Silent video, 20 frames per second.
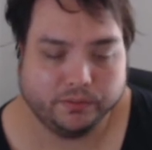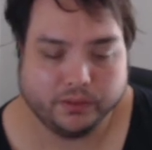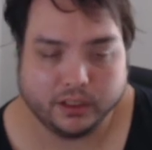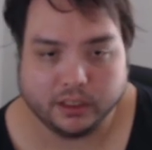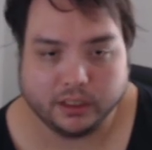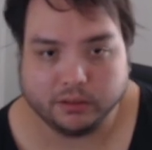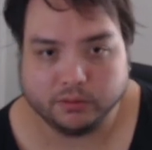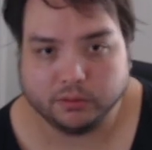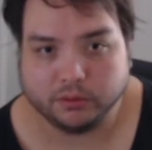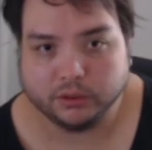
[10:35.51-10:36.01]

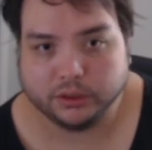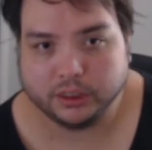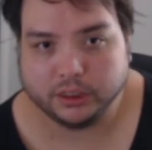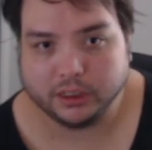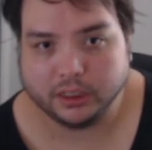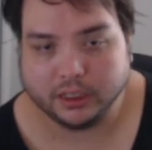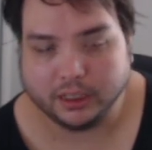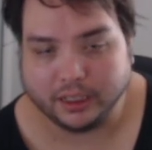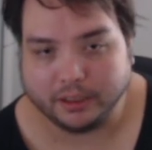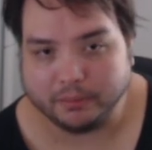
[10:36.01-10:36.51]

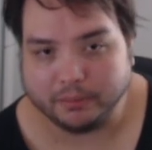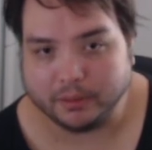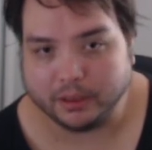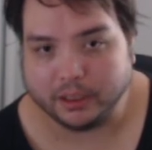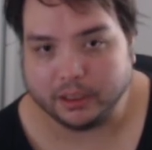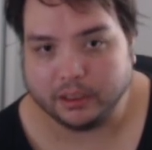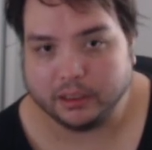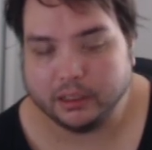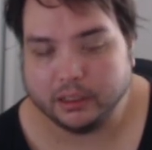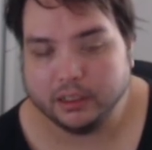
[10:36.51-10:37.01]
Unfortunately, my
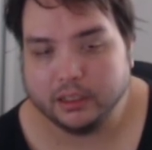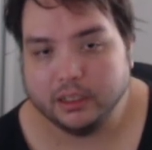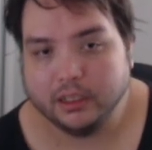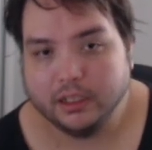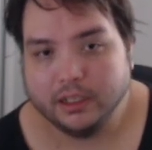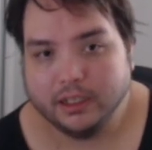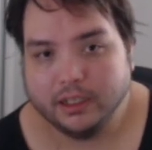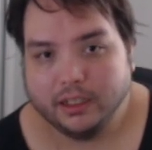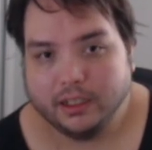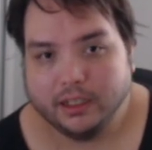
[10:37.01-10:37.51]

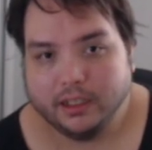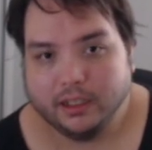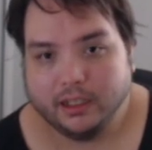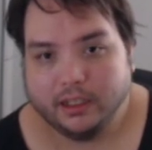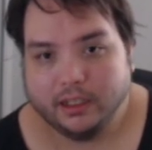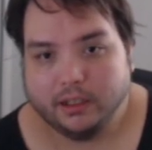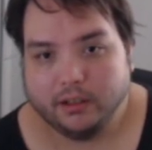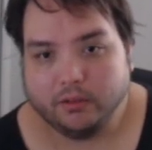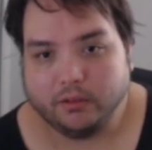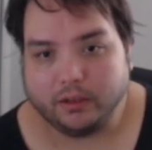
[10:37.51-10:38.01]

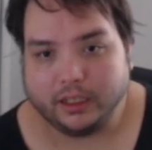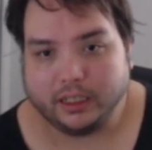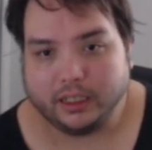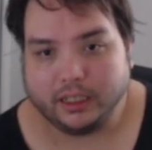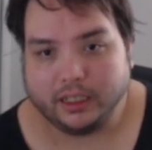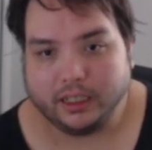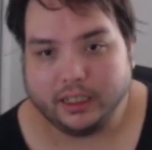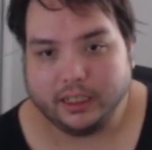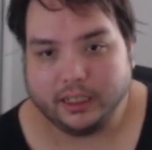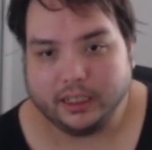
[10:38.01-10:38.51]
right
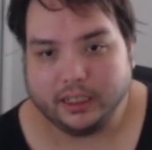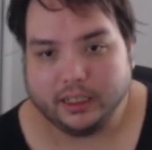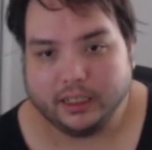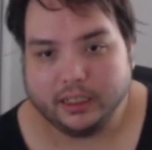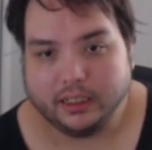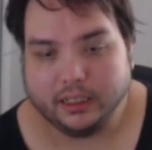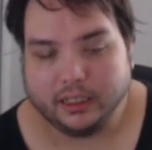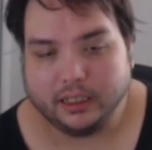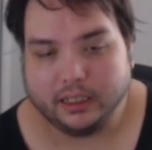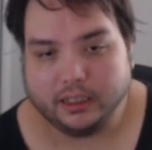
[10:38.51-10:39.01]
leg
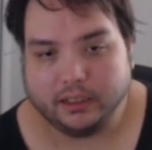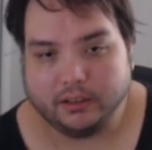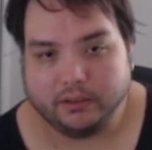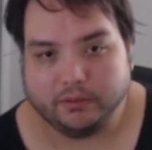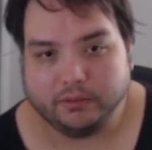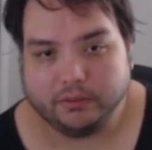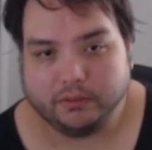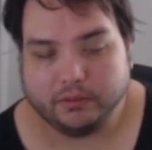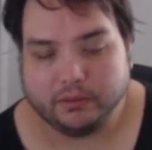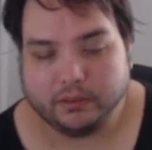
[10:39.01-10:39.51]

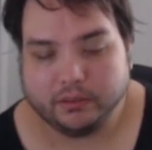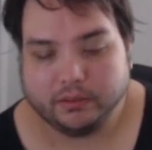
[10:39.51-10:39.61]
um,